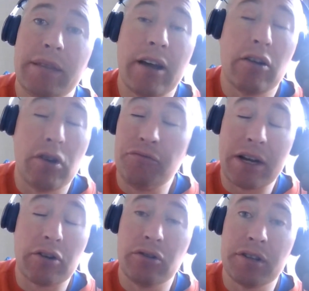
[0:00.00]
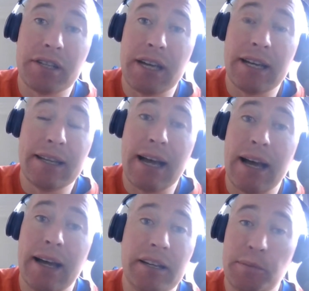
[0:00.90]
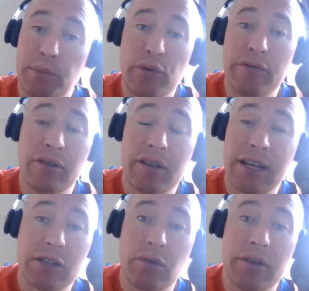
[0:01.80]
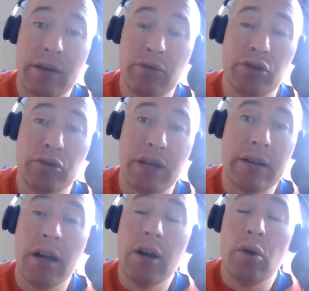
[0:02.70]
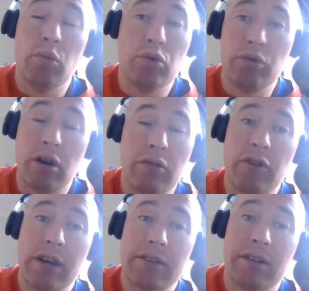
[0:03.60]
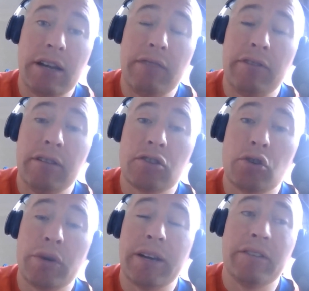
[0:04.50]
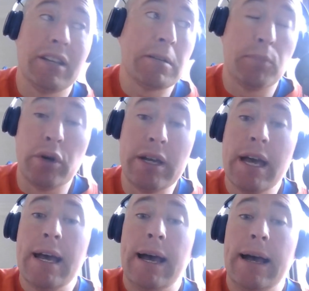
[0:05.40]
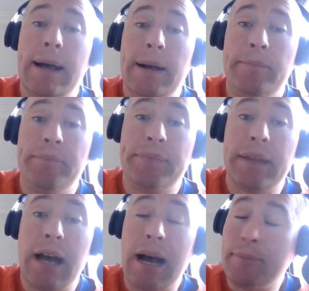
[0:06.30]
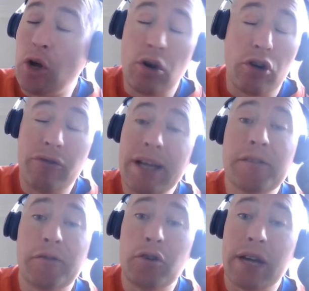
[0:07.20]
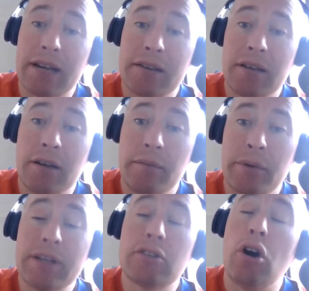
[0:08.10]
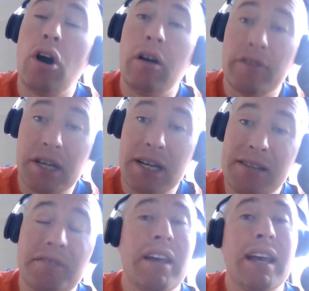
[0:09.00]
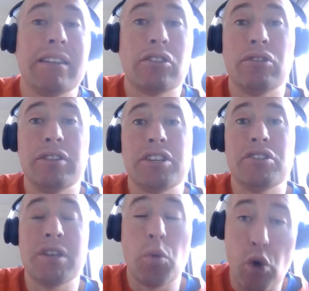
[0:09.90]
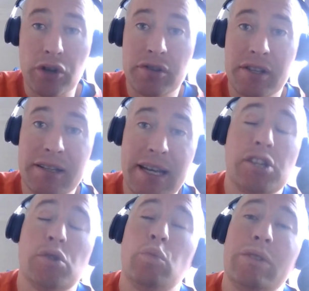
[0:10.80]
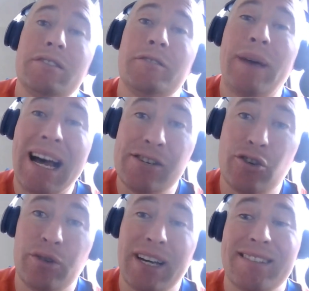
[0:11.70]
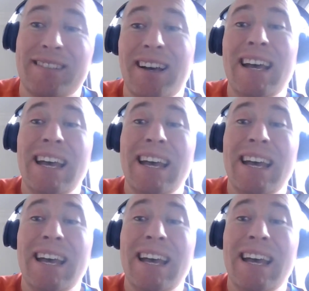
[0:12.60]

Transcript: They are on record as saying that, and it's proven that that's what they will do. They will not race on anything that's quick for this boy. I'm no long-range forecaster, but he's got half a chance of getting the conditions he wants, this Ancient Wisdom, at Doncaster,